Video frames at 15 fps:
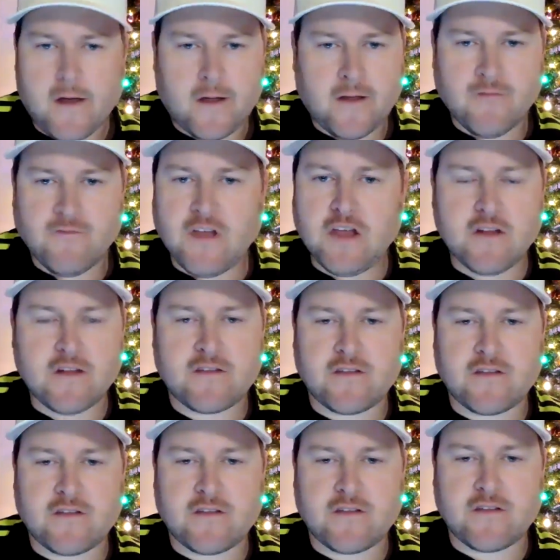convenience
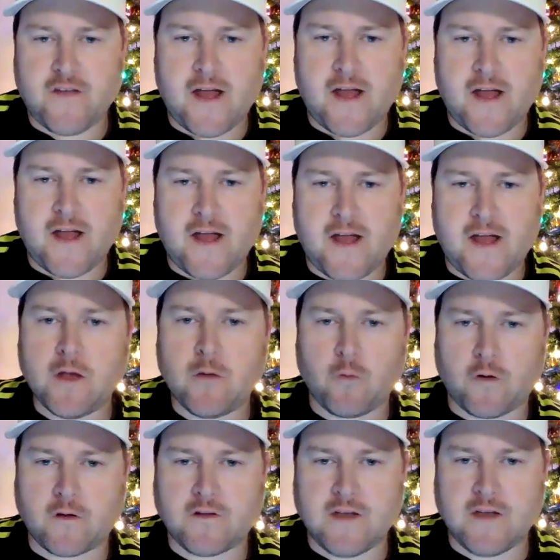of how the
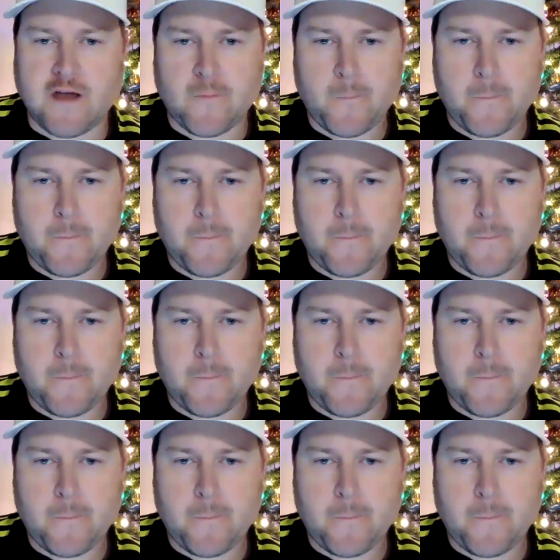week worked out?